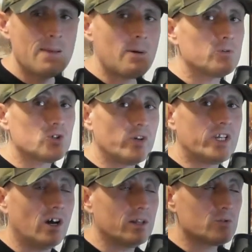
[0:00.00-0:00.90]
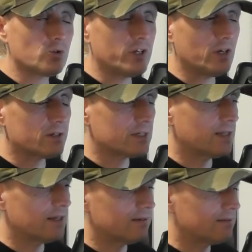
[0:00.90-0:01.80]
but I'm sure he can't. I'm sure he can't say
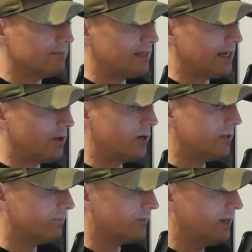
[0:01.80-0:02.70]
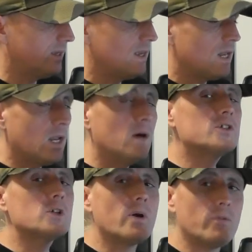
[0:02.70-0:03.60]
that. But anyway, love
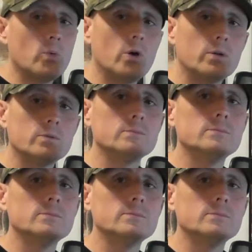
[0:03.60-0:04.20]
to everyone.